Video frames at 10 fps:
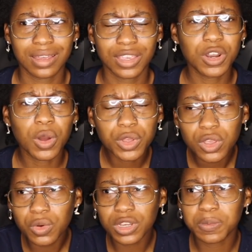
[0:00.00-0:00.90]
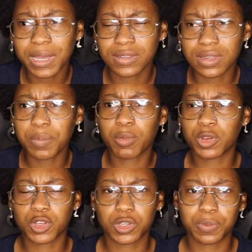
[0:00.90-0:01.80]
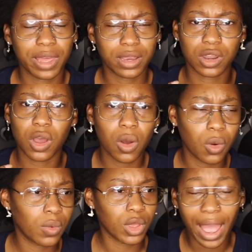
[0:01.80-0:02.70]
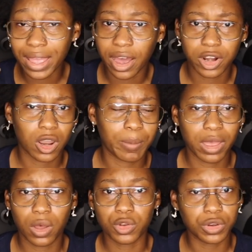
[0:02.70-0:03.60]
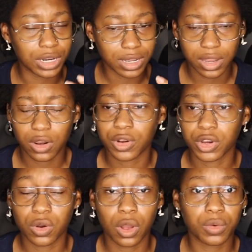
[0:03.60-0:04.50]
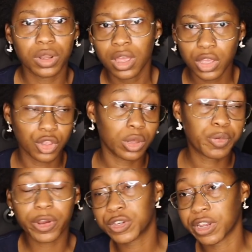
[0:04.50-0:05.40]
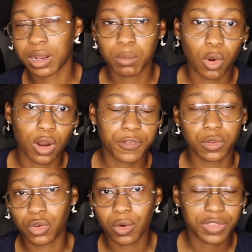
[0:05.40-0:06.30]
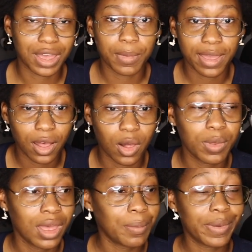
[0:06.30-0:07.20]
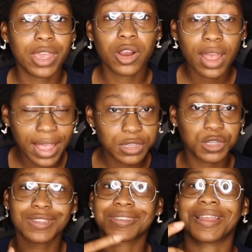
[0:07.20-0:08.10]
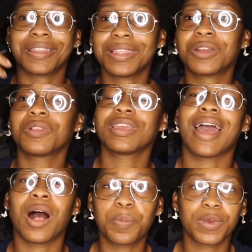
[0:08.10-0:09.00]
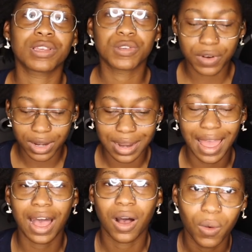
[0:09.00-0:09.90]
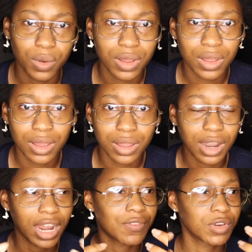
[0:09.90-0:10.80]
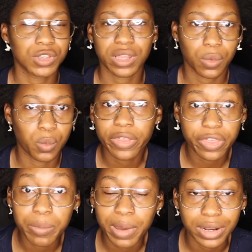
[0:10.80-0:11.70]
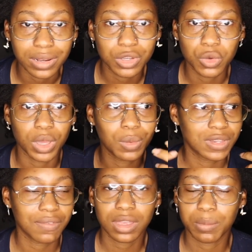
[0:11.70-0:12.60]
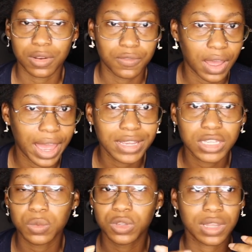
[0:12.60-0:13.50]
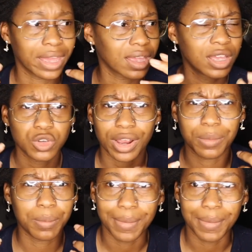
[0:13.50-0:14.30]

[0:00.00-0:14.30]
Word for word: You know, you would expect some people to just be like, no, I got it on my own, you need to get it on your own, you'll appreciate it more if you do it without my help. But here Aitch is literally helping his friend out. Not even just like with the money too, he was giving him advice, he was like trying to